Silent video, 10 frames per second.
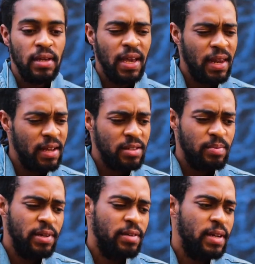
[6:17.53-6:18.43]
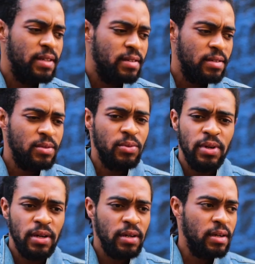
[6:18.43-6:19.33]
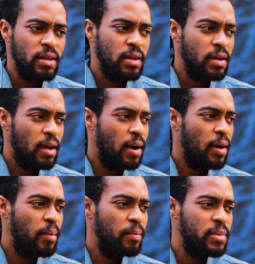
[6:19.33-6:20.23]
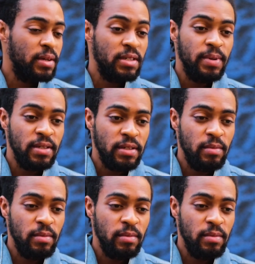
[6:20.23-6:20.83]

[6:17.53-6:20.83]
gain experience, to work, um, to express